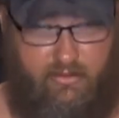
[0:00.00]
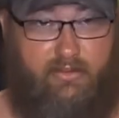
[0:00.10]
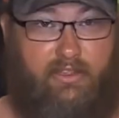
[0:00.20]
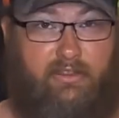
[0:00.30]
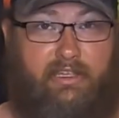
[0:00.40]

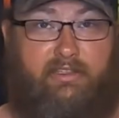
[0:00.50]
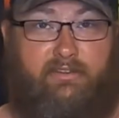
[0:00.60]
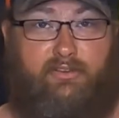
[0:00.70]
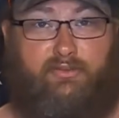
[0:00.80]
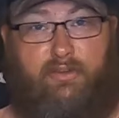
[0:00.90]
The link's
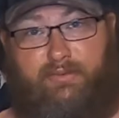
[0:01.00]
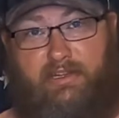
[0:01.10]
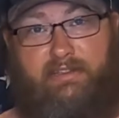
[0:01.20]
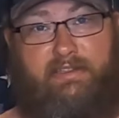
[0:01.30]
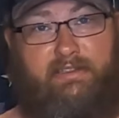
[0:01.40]
in the description,
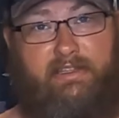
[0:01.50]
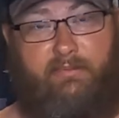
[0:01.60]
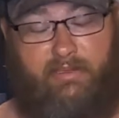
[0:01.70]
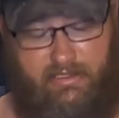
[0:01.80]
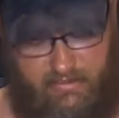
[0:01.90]
as I said in the
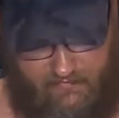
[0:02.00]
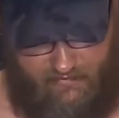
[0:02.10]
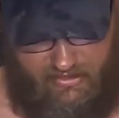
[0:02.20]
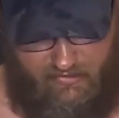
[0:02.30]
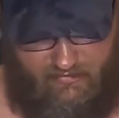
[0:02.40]
beginning of the
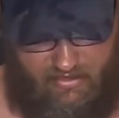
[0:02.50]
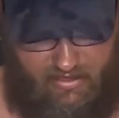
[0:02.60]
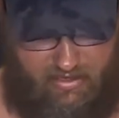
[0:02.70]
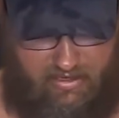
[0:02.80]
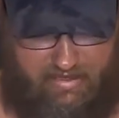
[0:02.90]
video.
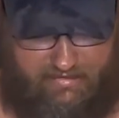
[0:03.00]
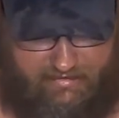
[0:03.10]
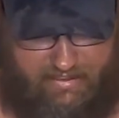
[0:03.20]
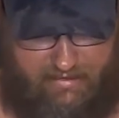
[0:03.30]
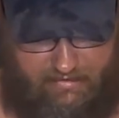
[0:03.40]
It's
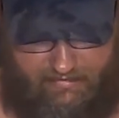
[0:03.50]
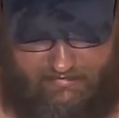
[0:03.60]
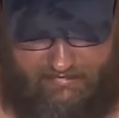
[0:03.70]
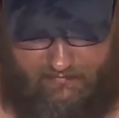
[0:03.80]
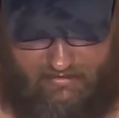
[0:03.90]
kind of the
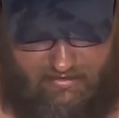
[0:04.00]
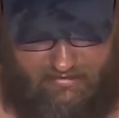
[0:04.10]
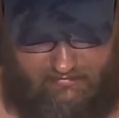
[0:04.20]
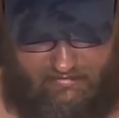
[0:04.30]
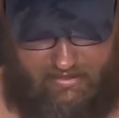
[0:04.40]
same thing.